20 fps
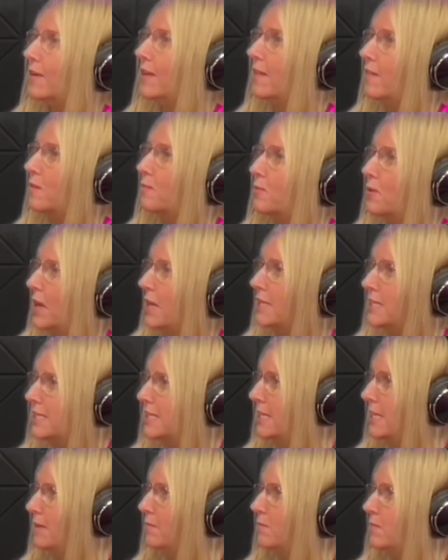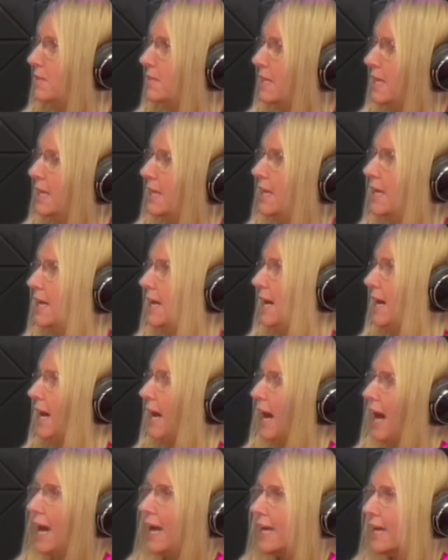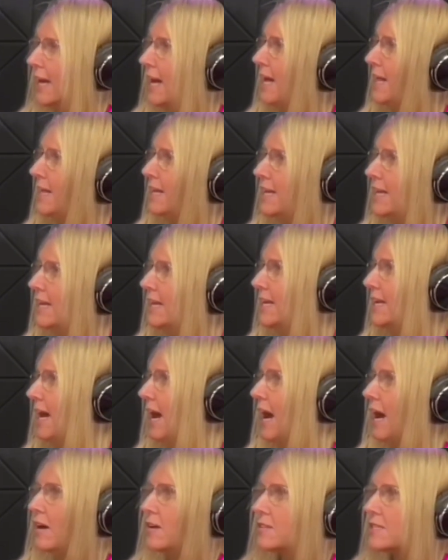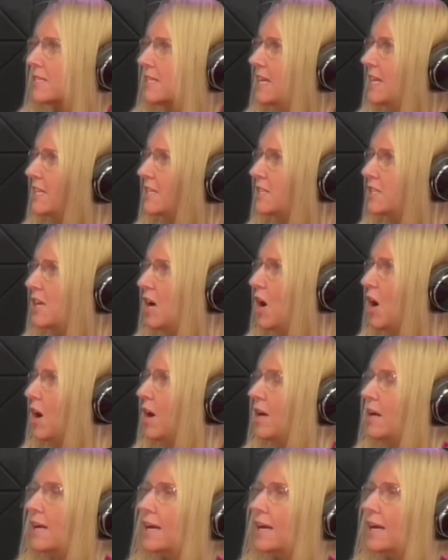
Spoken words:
And the president was like, hi, Colleen, how's things going?